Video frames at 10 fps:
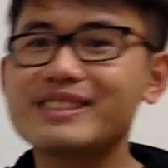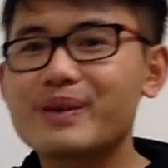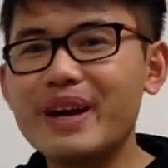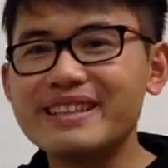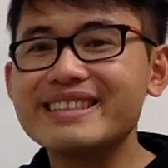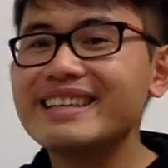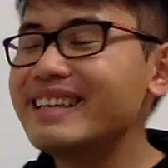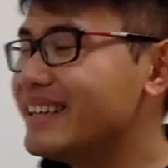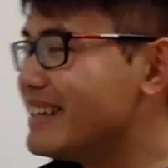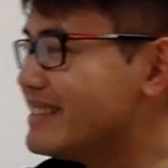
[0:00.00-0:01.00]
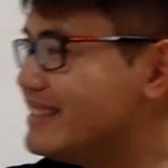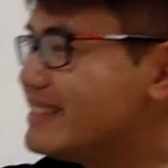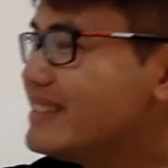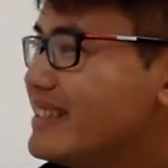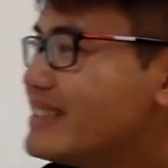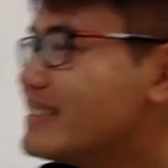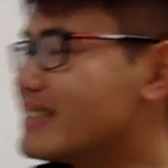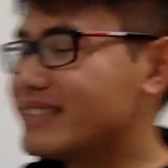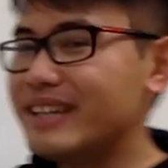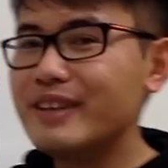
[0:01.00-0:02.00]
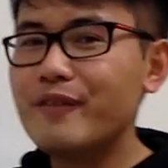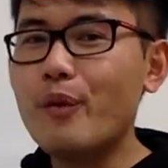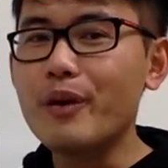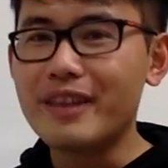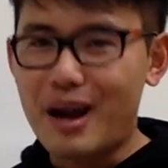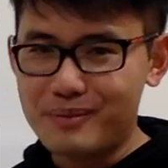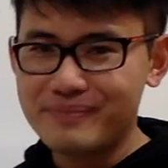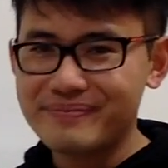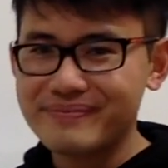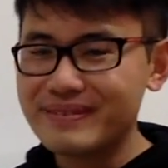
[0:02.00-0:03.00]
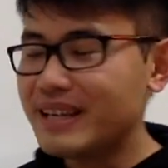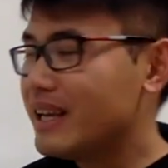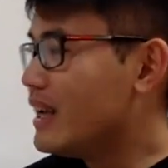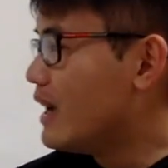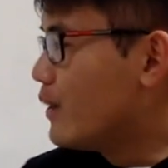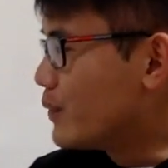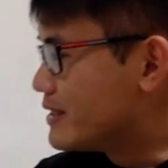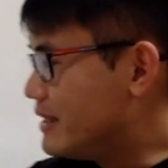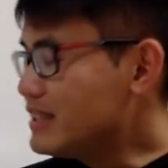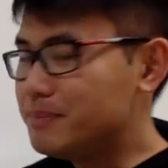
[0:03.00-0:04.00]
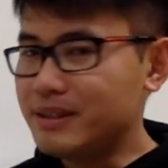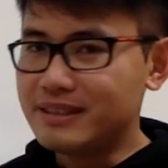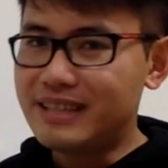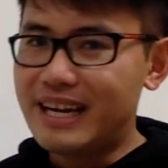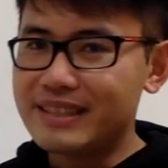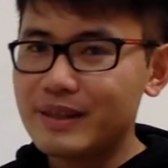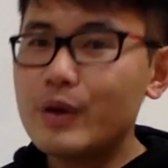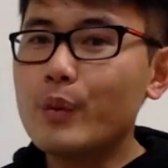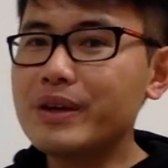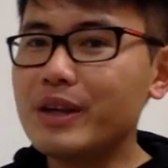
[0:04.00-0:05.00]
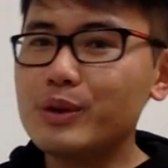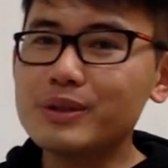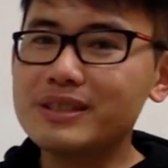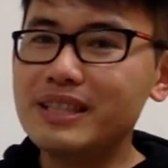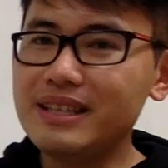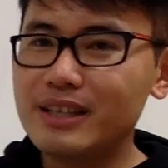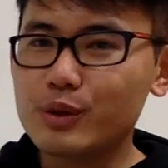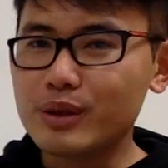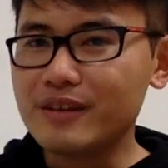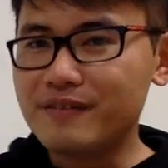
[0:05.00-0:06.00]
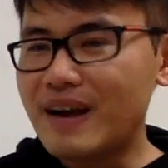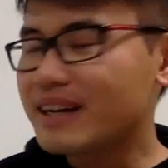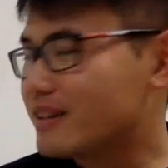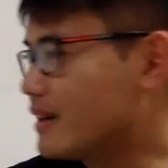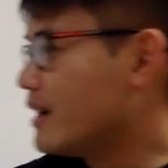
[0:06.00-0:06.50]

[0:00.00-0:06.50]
Great, this is the standard form now. With this being said, we can use the integrating factor